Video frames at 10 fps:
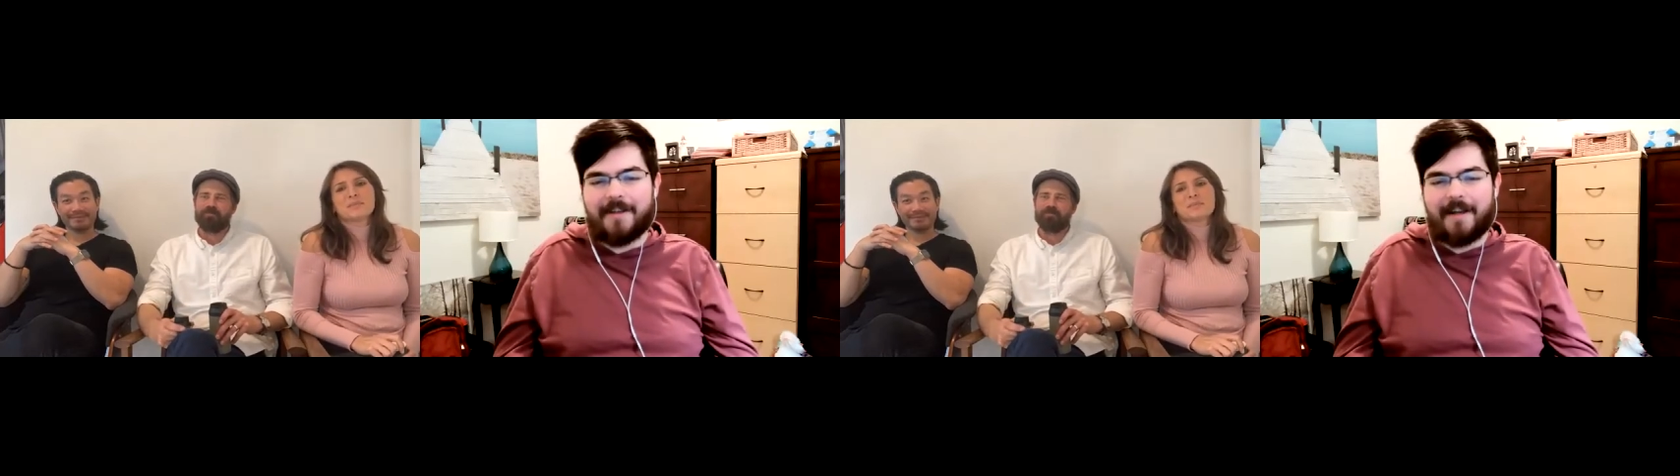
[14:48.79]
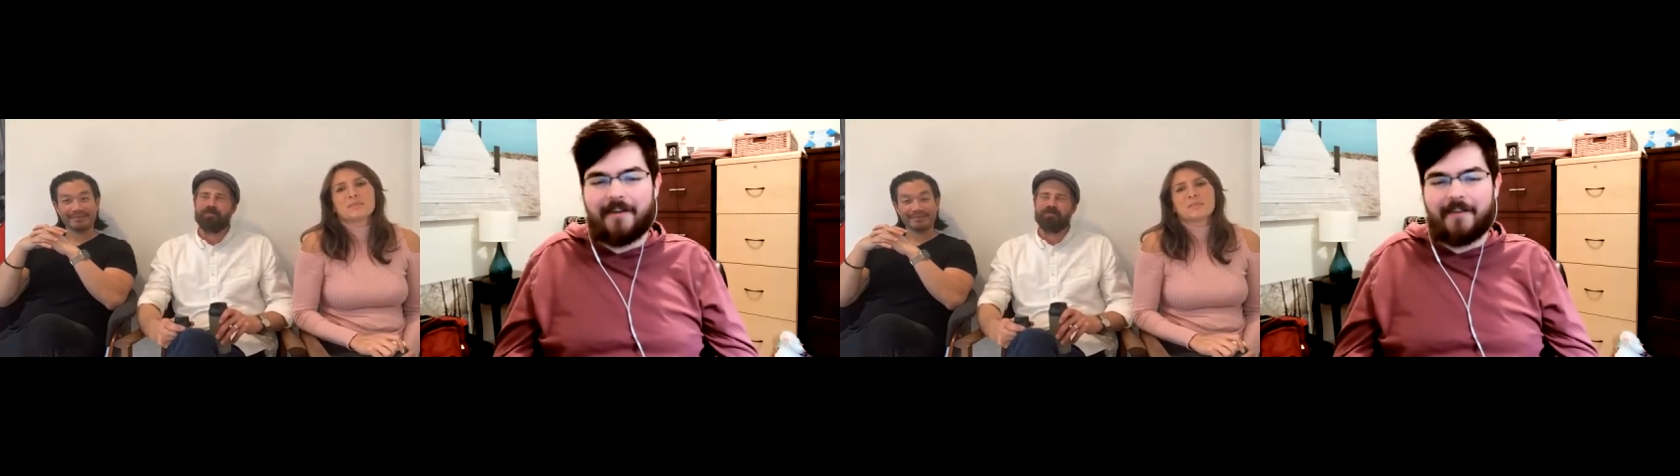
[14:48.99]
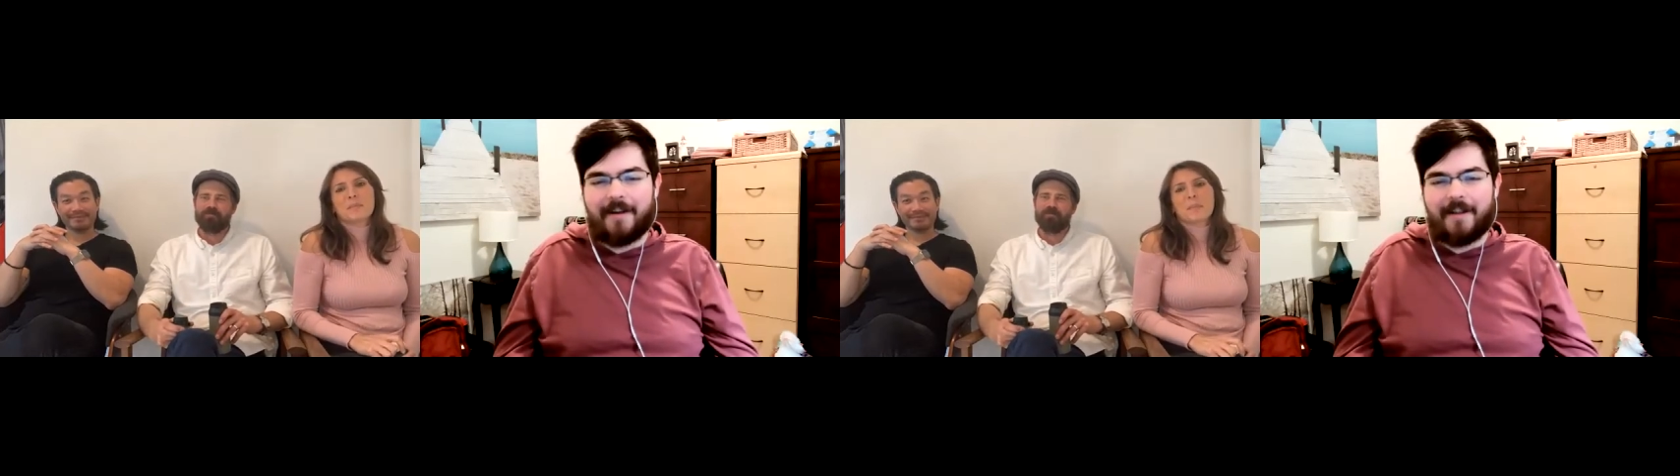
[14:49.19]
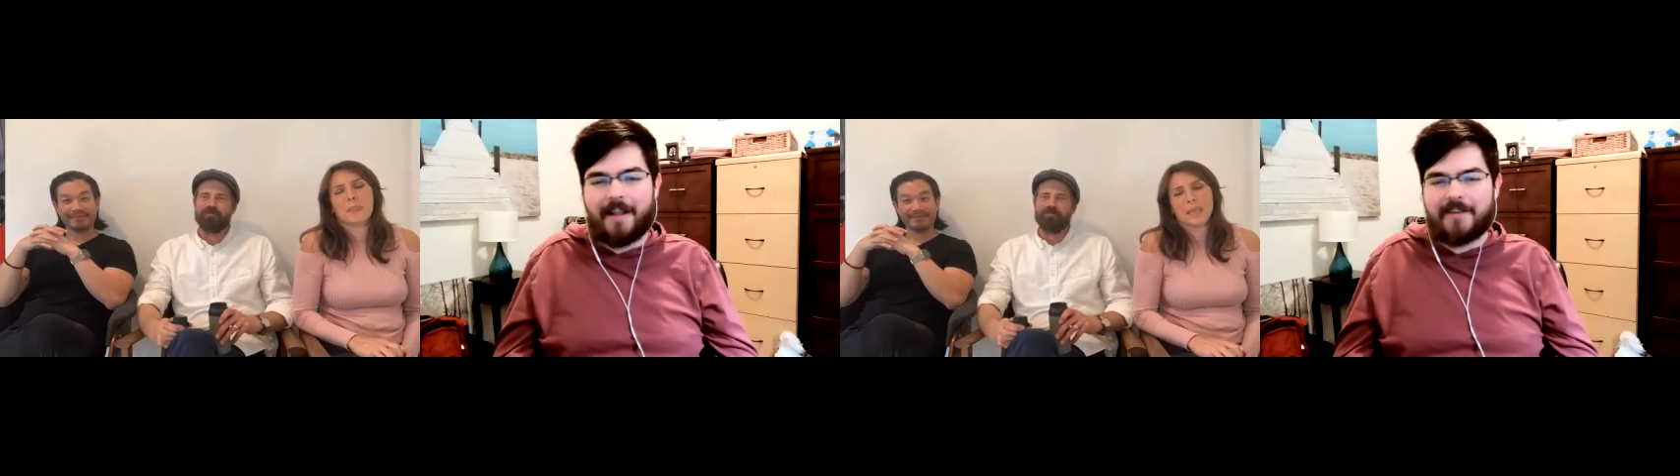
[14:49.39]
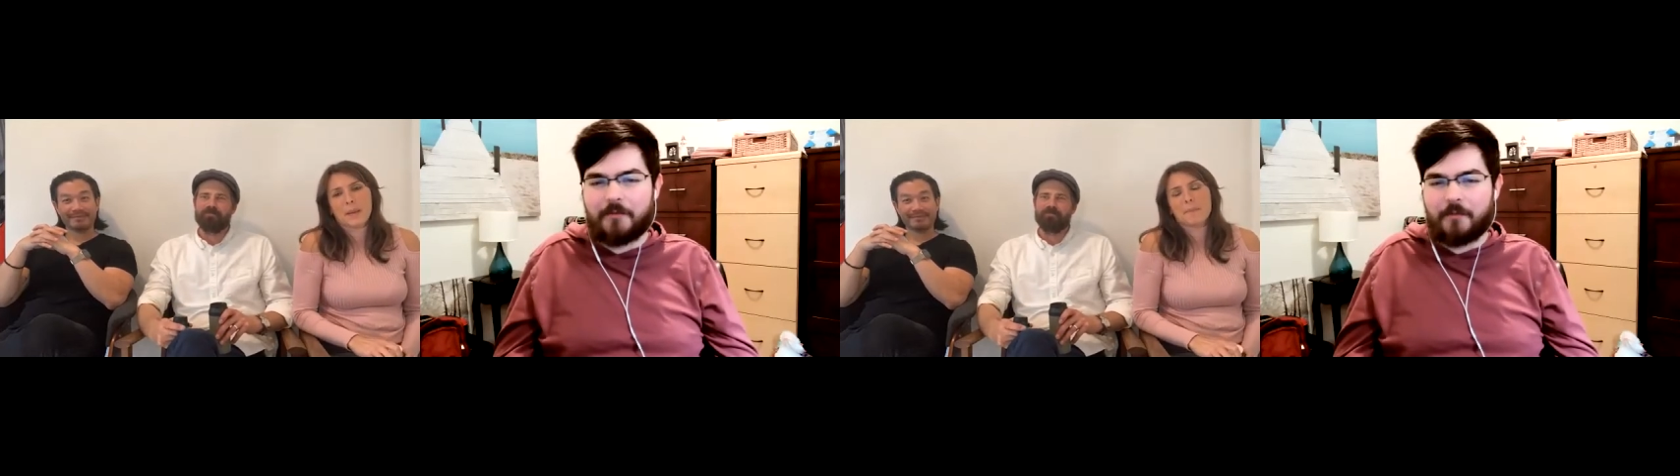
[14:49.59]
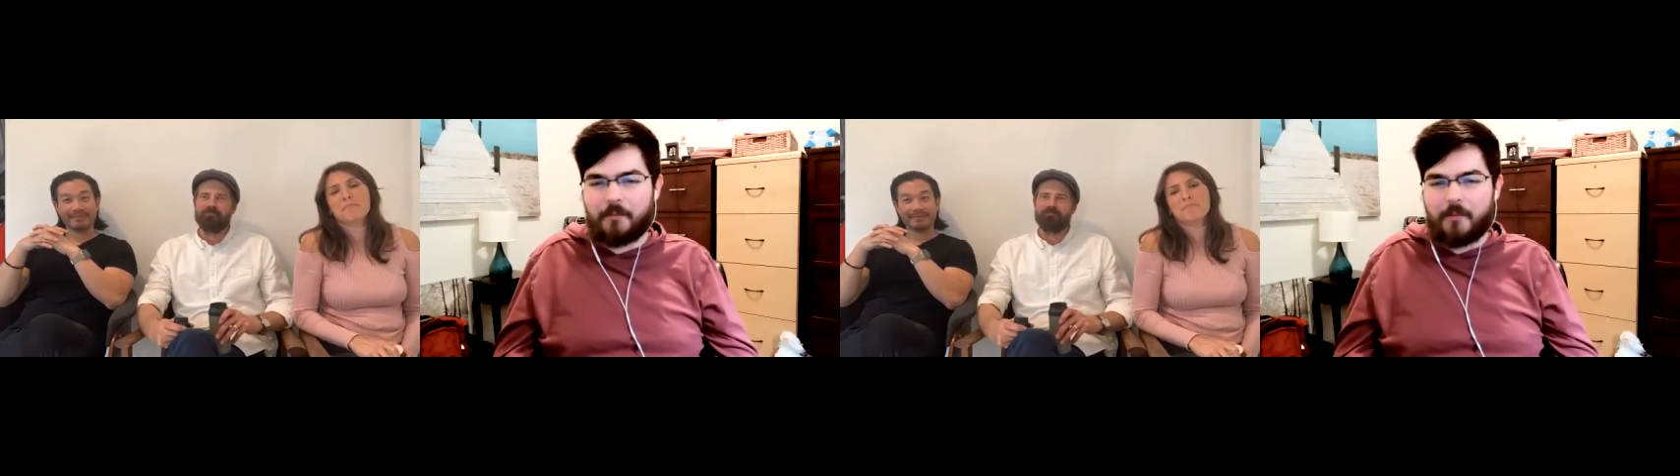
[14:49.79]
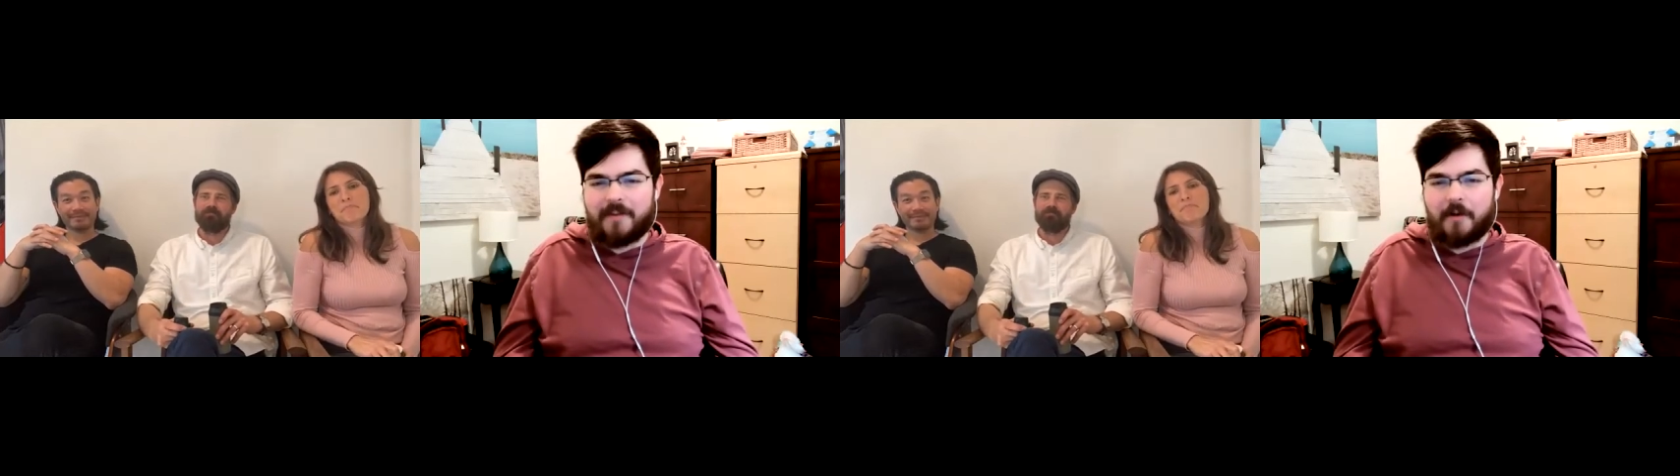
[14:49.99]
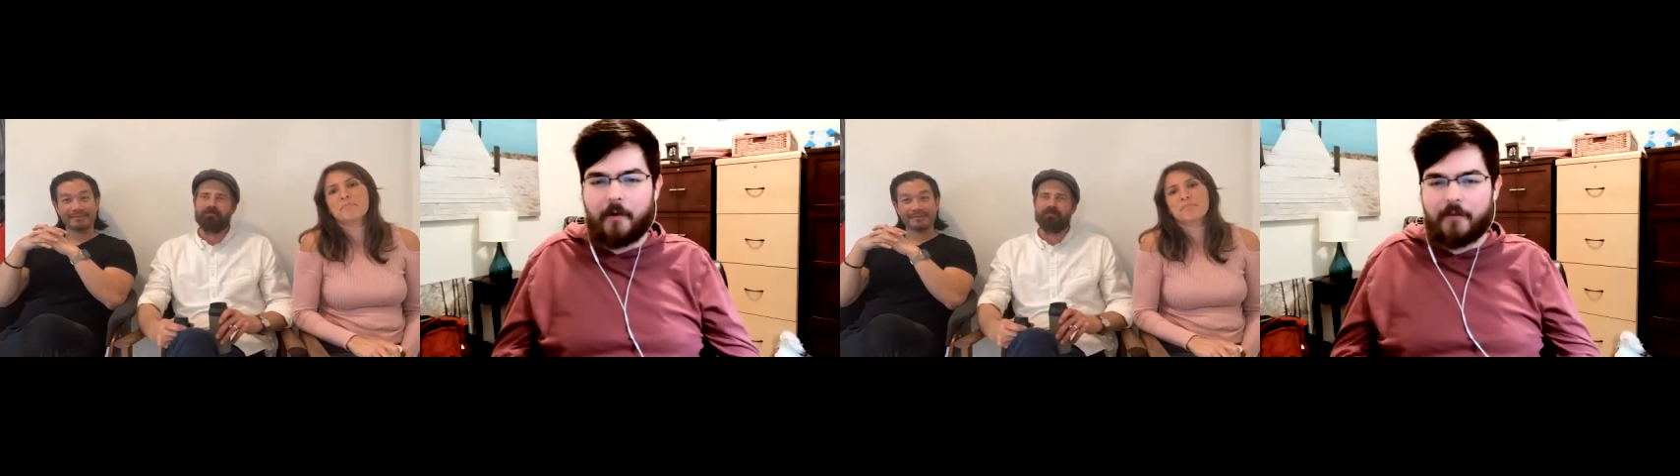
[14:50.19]
Now, Elisha, was
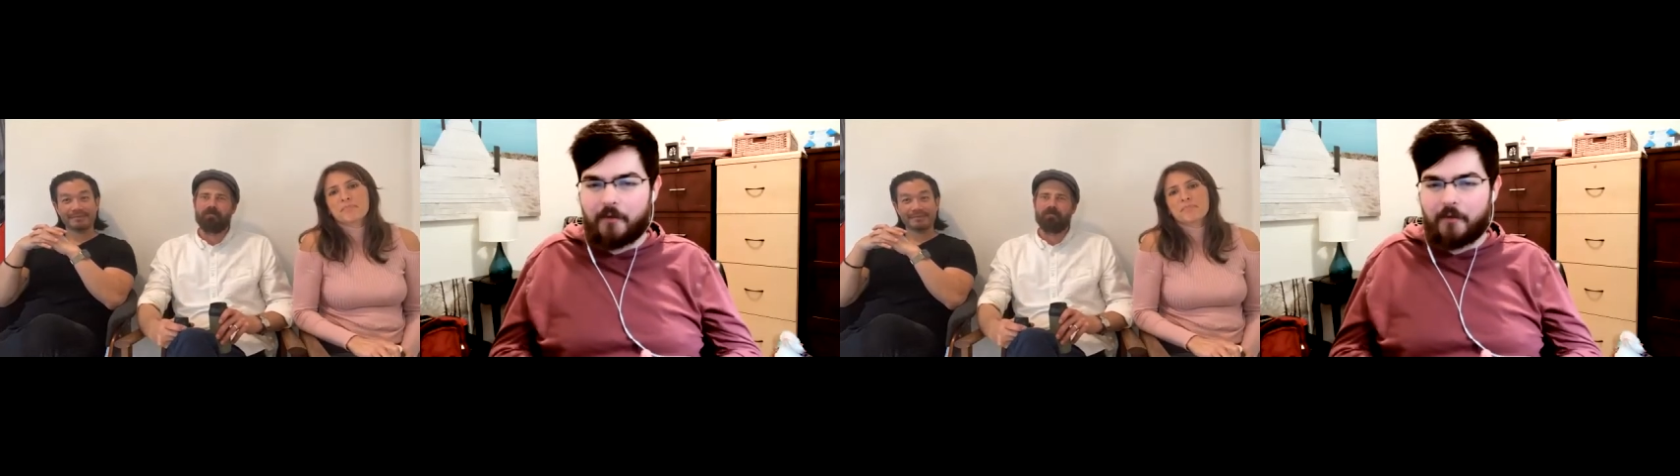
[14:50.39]
it always